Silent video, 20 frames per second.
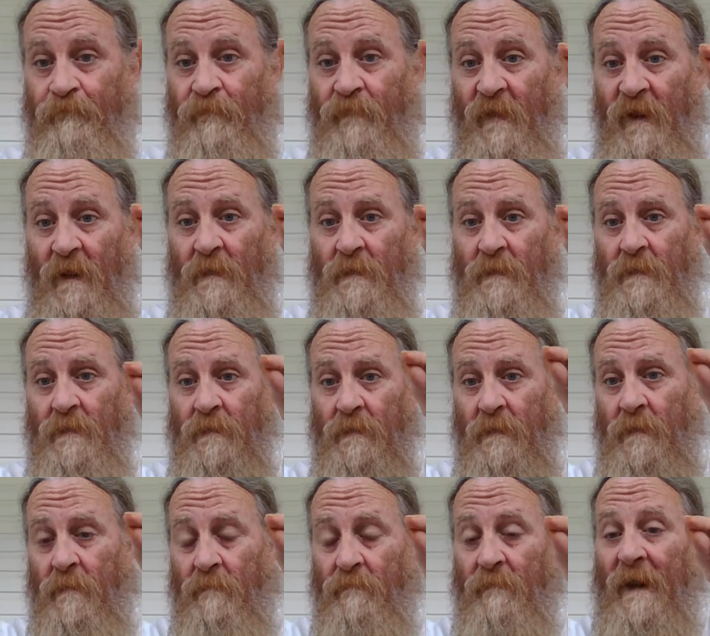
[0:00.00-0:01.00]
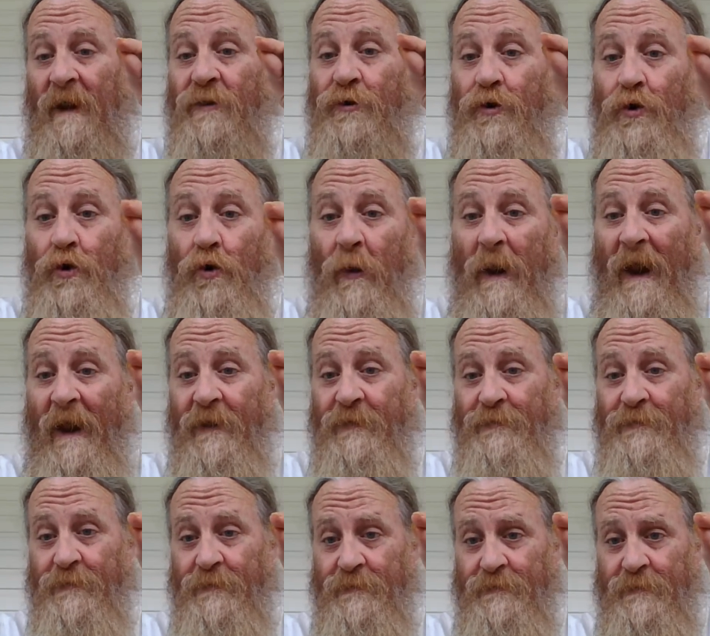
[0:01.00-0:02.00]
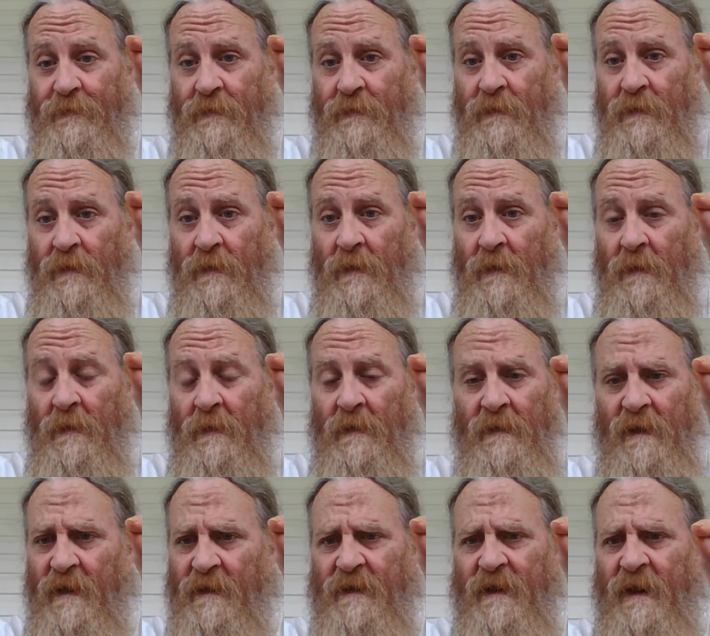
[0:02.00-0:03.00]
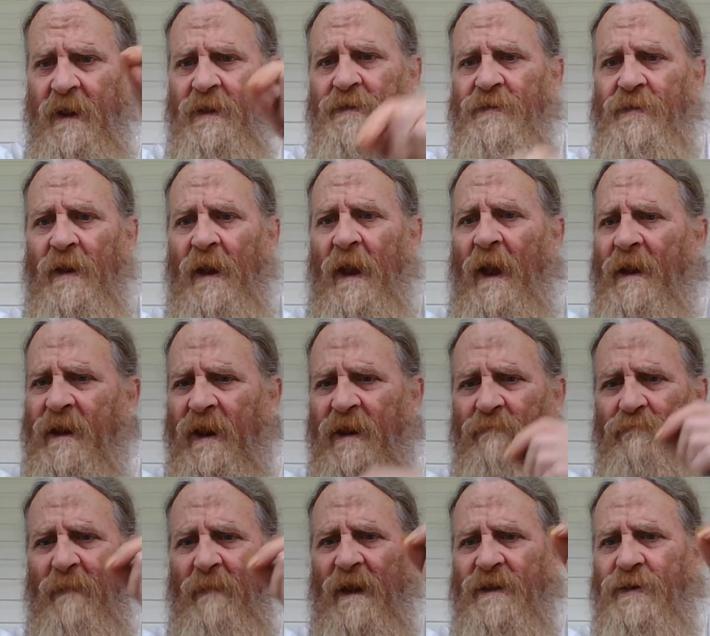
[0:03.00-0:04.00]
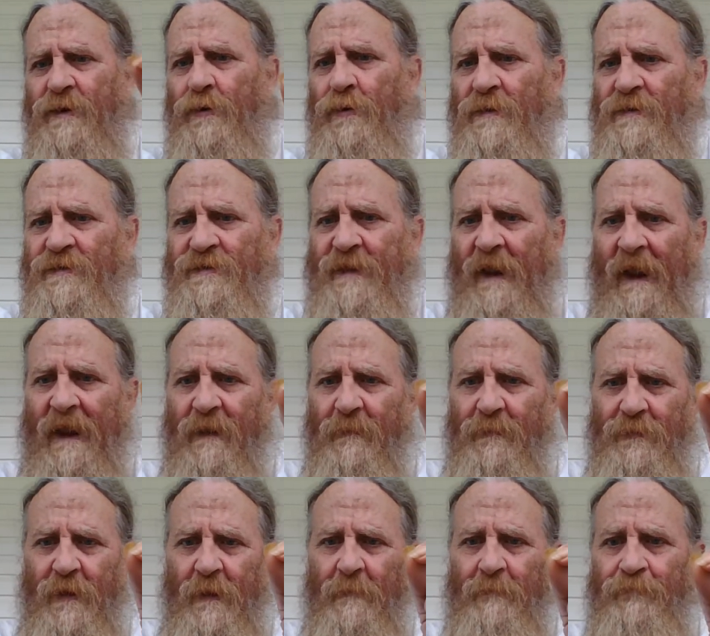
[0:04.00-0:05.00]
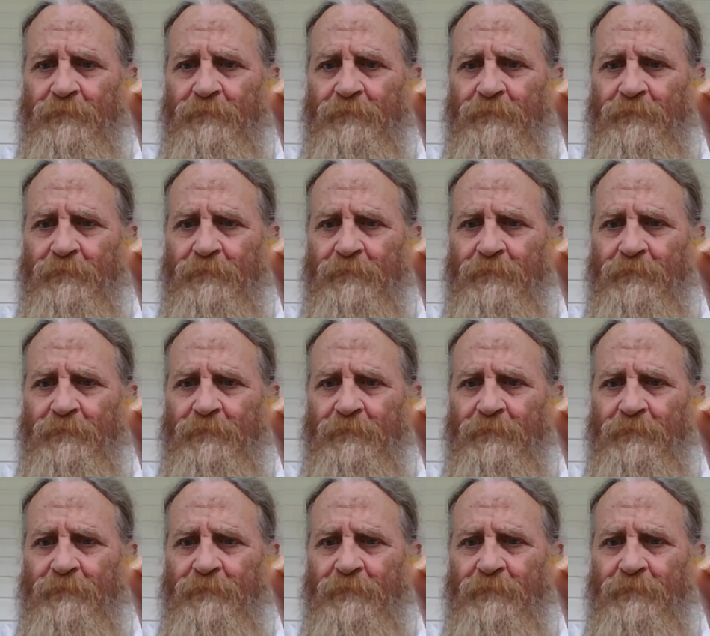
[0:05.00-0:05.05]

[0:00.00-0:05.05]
Yeah, by your actions. I can't I can't make you ashamed.